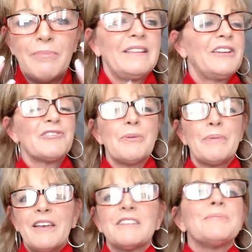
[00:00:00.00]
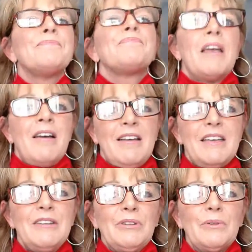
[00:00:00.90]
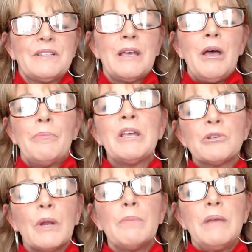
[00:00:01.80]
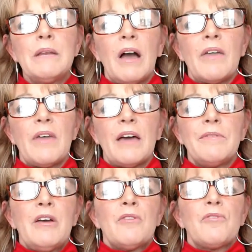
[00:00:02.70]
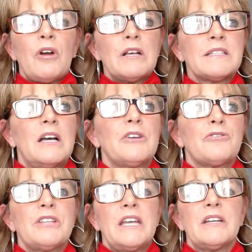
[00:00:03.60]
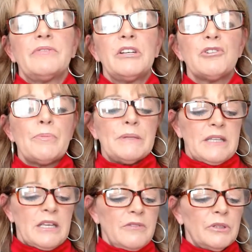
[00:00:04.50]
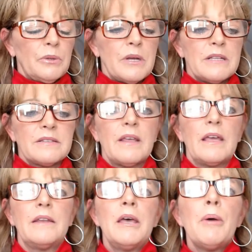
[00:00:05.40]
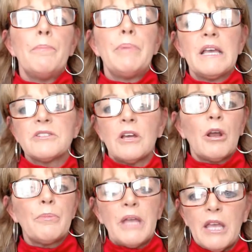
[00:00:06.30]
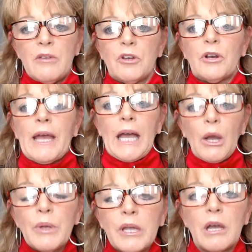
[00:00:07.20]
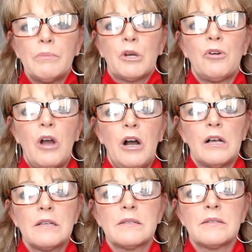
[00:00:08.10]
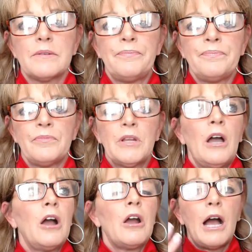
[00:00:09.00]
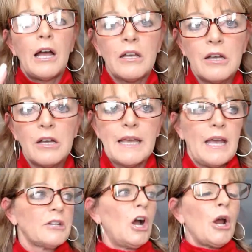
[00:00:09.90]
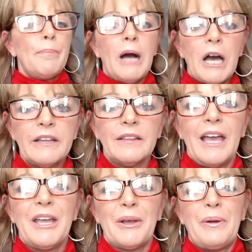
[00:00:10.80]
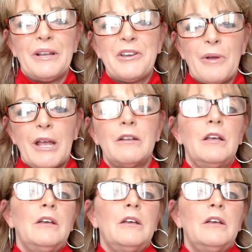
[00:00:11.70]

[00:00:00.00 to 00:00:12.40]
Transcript: But leadership is influence. But here's what I mean by that. For us to understand, if leadership is influence, then based on our behavior, how we come across, our eye contact, our body language, right?